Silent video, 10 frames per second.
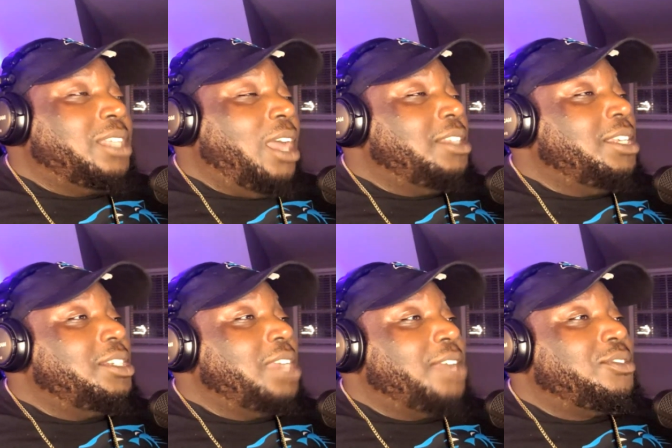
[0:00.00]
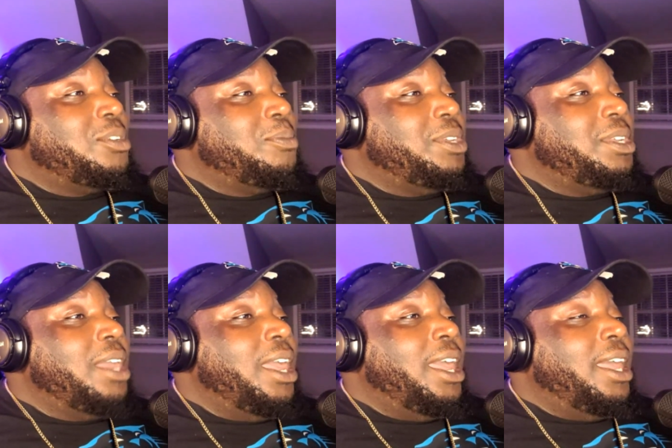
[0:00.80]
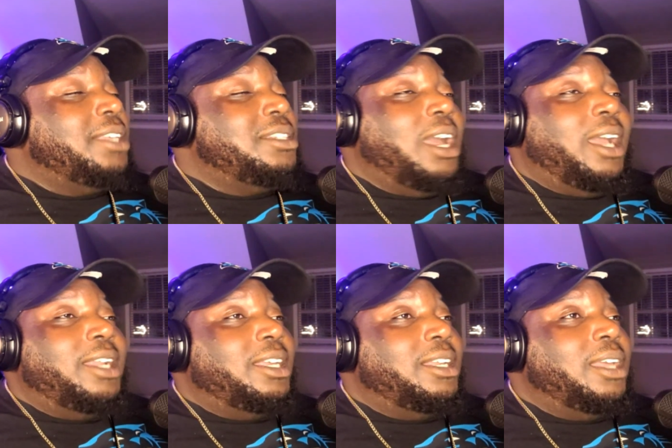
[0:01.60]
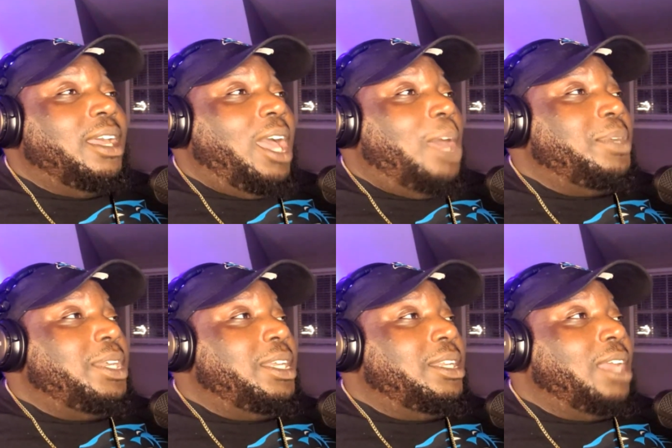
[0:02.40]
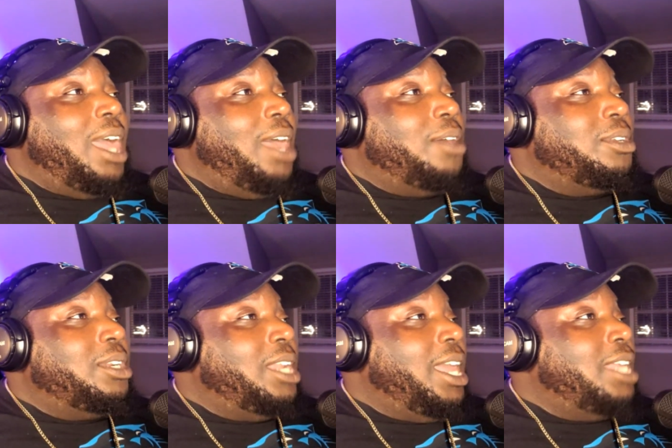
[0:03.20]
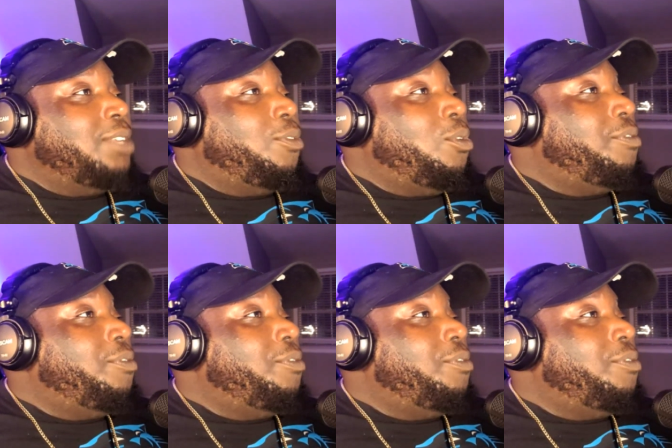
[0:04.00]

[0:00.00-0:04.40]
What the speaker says: Dante Jackson, to me, is not it. I mean, out of the last 4